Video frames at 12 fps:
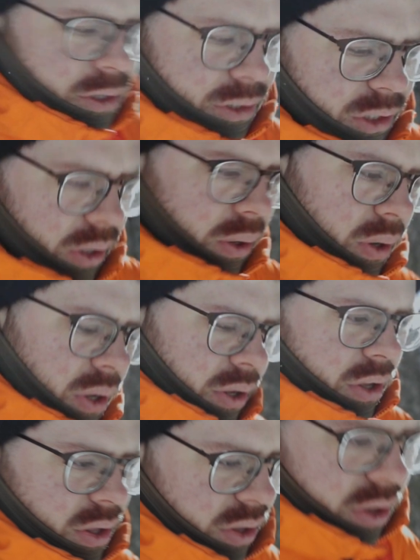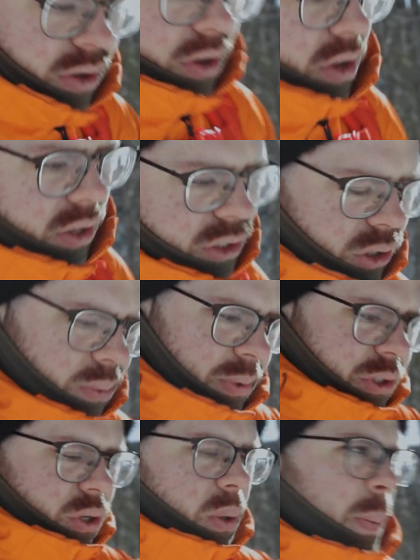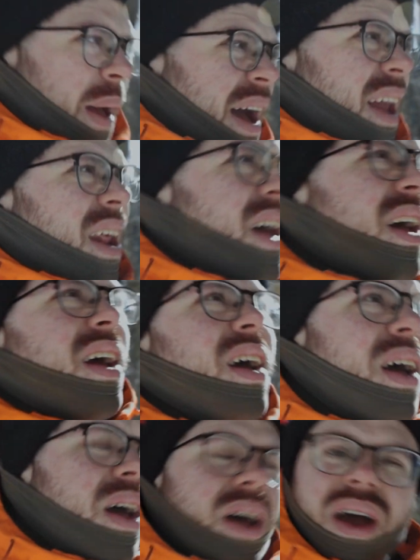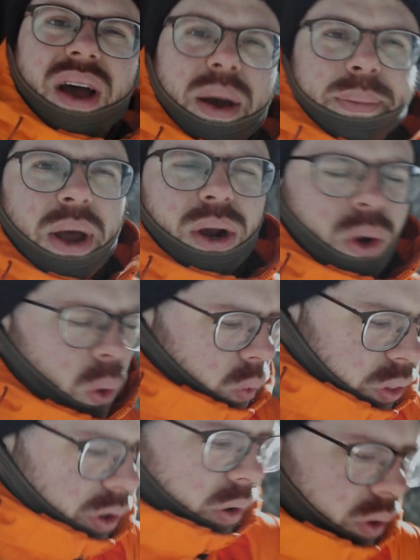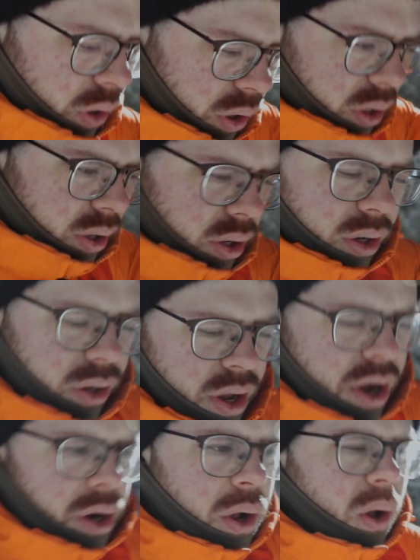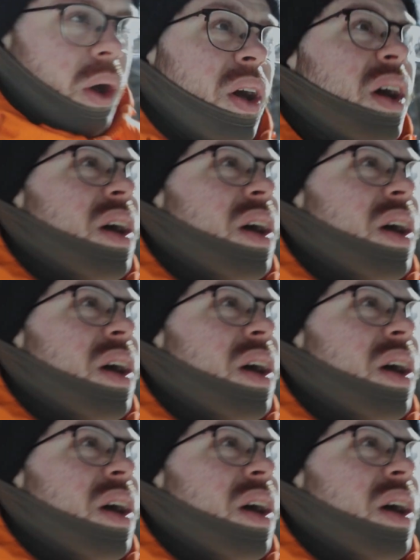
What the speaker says: so shouldn't be too bad. Not cold though, not at all.